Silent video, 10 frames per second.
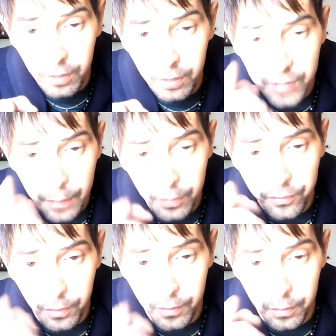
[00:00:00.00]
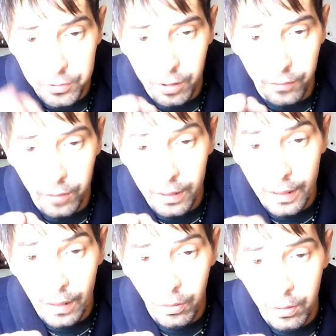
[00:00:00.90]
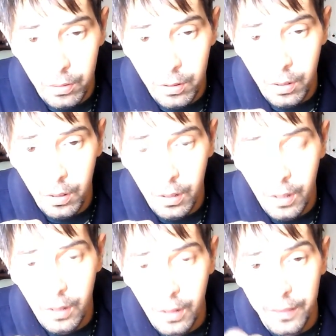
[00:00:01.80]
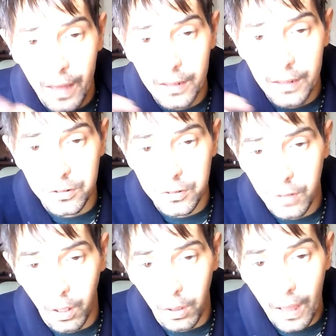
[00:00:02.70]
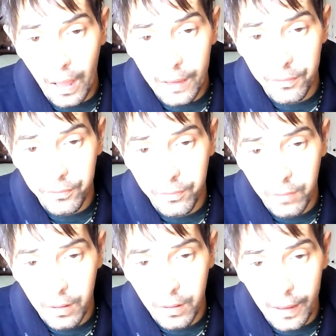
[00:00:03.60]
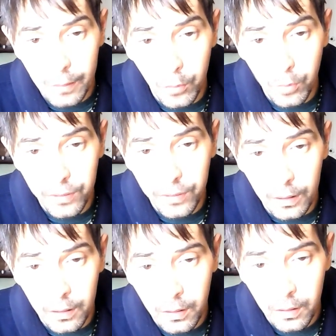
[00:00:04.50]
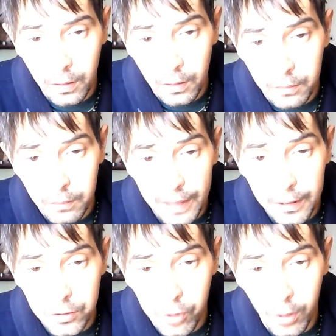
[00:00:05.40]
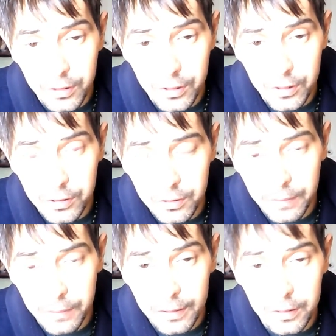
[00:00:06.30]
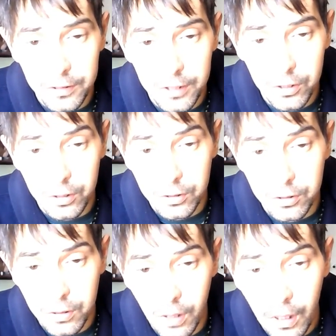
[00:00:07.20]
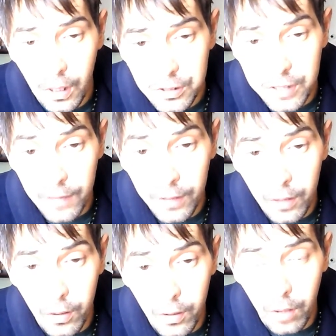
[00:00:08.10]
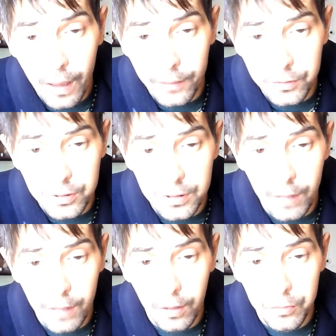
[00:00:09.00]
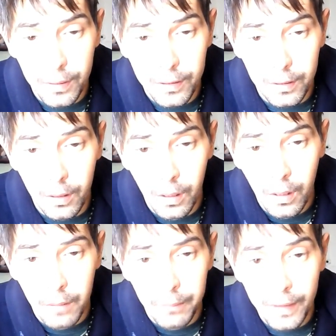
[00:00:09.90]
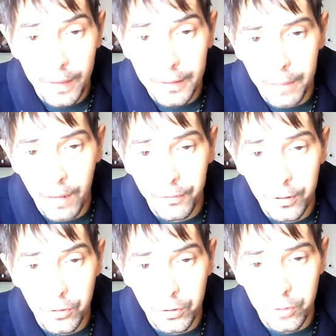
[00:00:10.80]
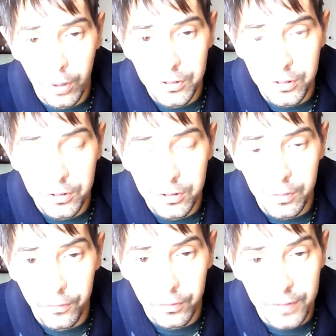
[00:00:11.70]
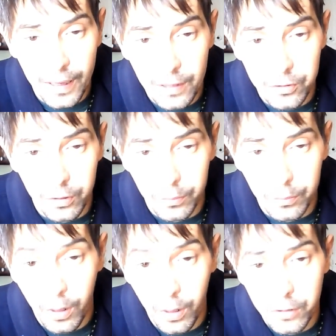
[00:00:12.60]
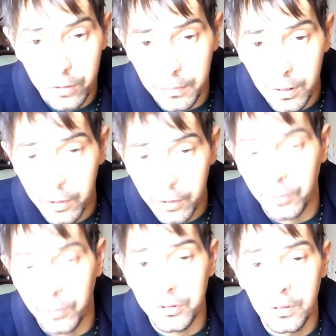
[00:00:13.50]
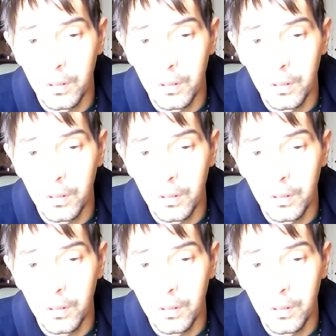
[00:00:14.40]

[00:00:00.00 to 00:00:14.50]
separate from themselves right now that is alive and moving, making choices, making decisions, saving other lives, making beneficial choices to answering prayers and miracles.